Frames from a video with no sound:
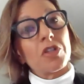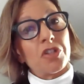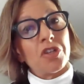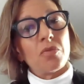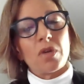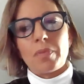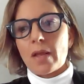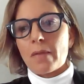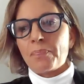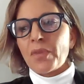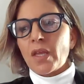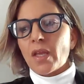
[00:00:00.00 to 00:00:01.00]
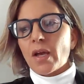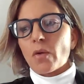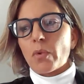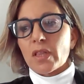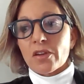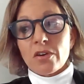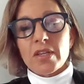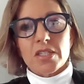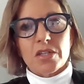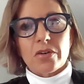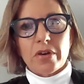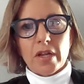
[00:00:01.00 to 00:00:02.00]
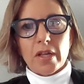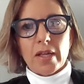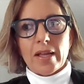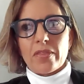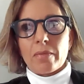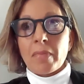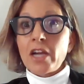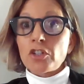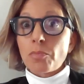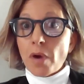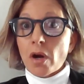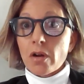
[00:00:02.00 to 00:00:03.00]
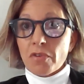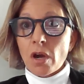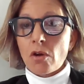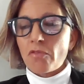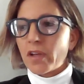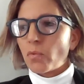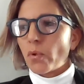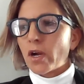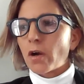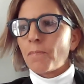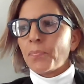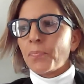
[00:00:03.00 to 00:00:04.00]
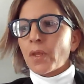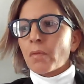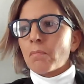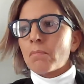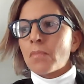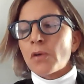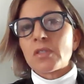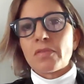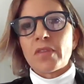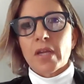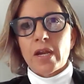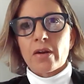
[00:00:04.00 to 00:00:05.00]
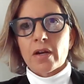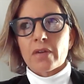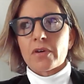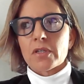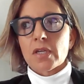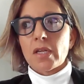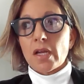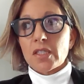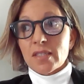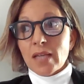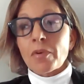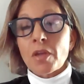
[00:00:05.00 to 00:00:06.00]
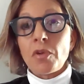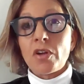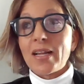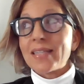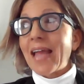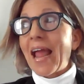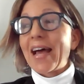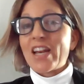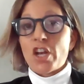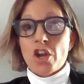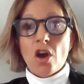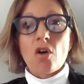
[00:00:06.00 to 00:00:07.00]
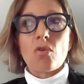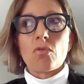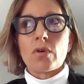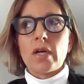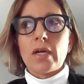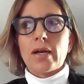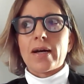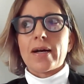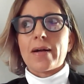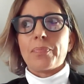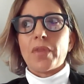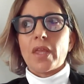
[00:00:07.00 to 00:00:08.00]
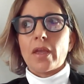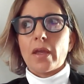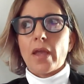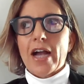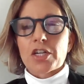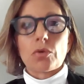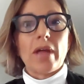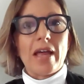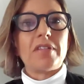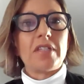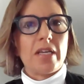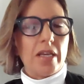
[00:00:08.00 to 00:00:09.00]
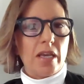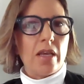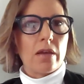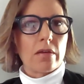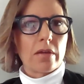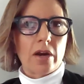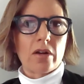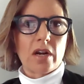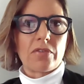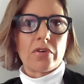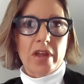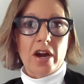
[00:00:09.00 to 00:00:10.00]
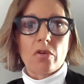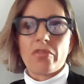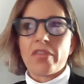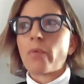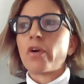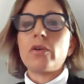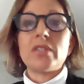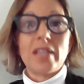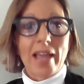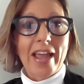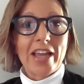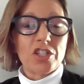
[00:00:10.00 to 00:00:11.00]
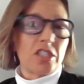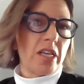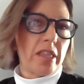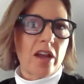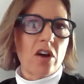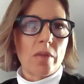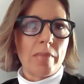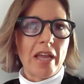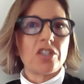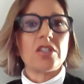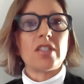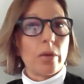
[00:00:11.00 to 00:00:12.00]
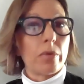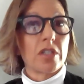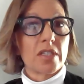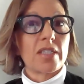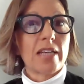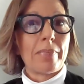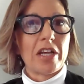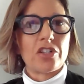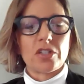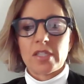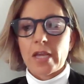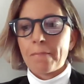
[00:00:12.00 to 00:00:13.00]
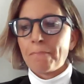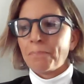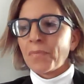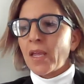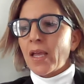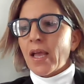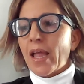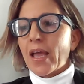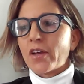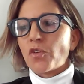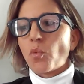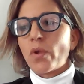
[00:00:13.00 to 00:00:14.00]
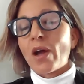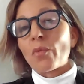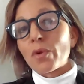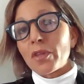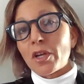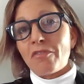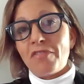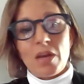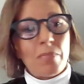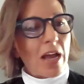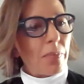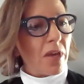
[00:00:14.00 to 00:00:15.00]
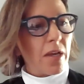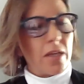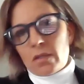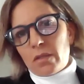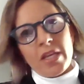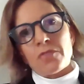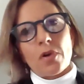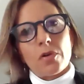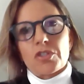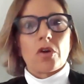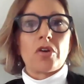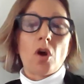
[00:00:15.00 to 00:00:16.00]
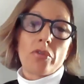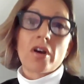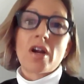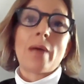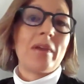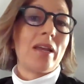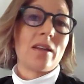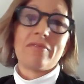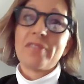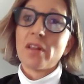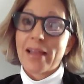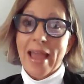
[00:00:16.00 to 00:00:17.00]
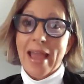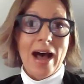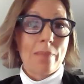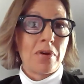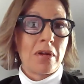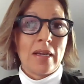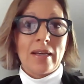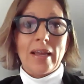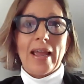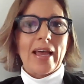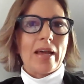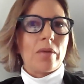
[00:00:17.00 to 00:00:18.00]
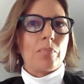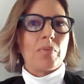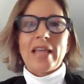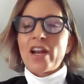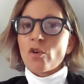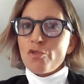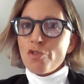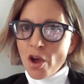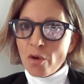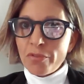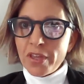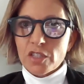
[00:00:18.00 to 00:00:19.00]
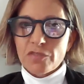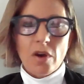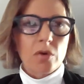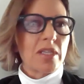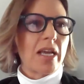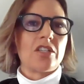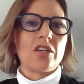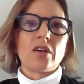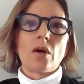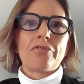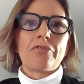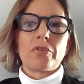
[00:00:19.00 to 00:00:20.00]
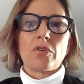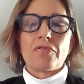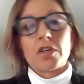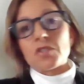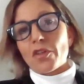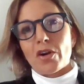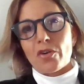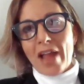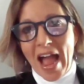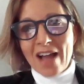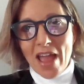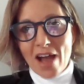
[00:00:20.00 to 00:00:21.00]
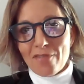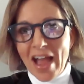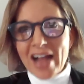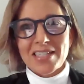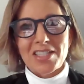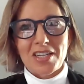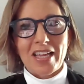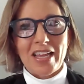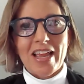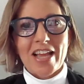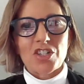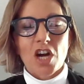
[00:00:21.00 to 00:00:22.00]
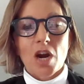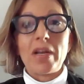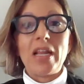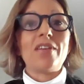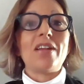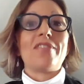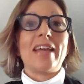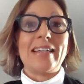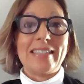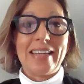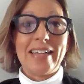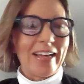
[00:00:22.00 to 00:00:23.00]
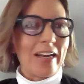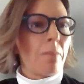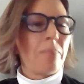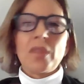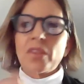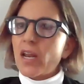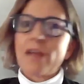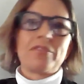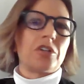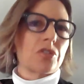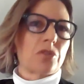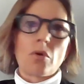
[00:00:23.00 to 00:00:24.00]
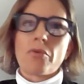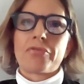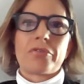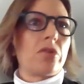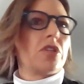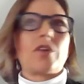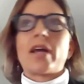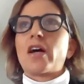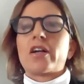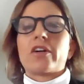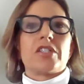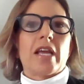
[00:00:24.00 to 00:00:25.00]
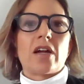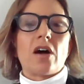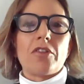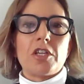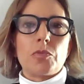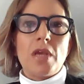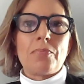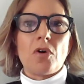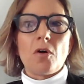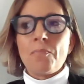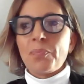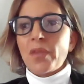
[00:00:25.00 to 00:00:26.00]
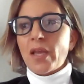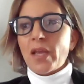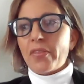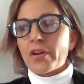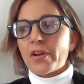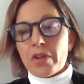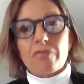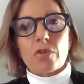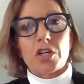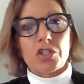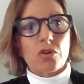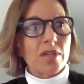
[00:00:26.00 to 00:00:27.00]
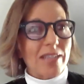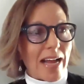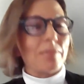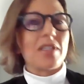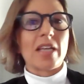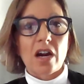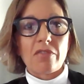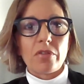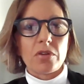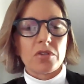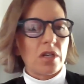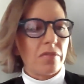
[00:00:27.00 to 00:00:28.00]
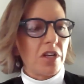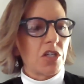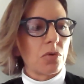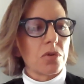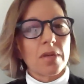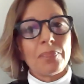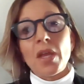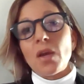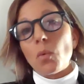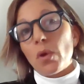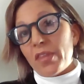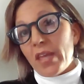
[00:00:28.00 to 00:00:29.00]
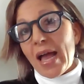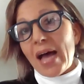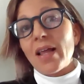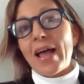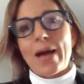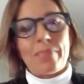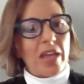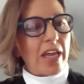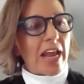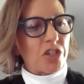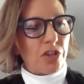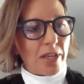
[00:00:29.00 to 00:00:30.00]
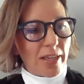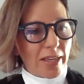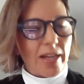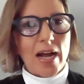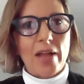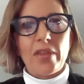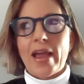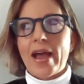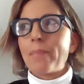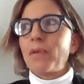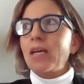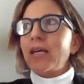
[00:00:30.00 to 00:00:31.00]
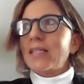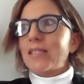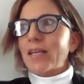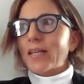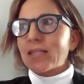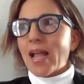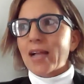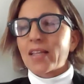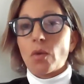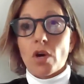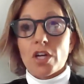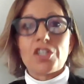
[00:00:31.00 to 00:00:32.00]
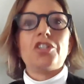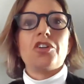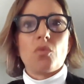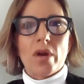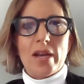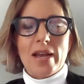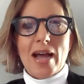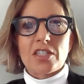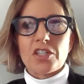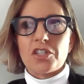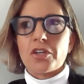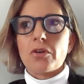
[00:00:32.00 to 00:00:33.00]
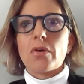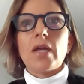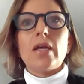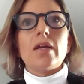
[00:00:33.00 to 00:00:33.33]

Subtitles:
So we're actually seeing an increase in engagement. We're actually seeing an increase in documentation because it's handheld. They can voice text it. It also converts the information to their native language. So we're really trying to tailor the care. And so we're getting positive feedback from communities that have Ella and communities that don't. So that's number one. Number two would be, we learned this during the major part of COVID, where most of the caregivers, some communities had no actual FTE caregiver there. They were using agency. They call them agency, which is a temp agency.